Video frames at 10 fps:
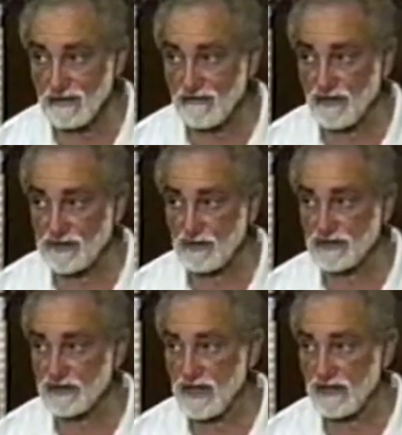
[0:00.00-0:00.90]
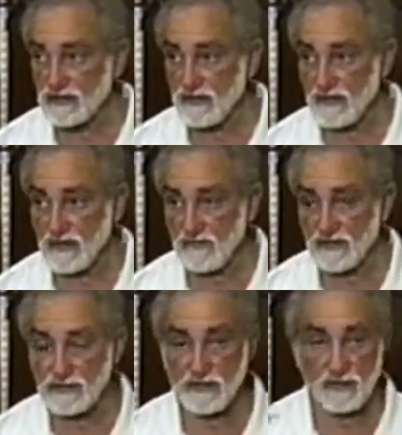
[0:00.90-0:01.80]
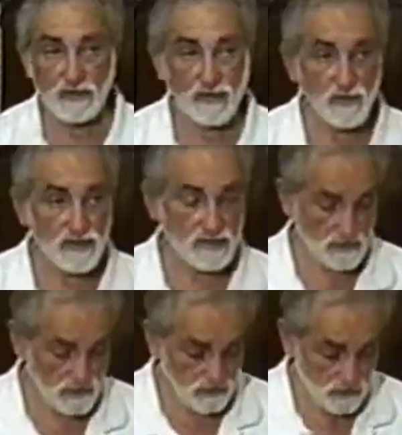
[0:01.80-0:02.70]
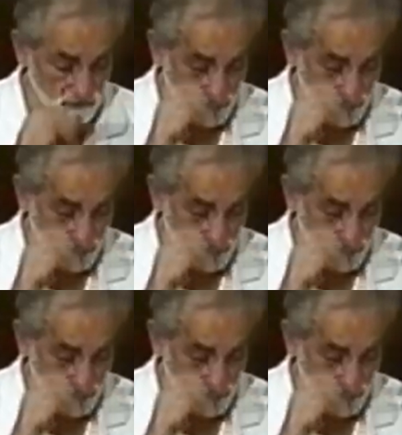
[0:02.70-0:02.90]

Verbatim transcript: The visible stands to the invisible in a ratio.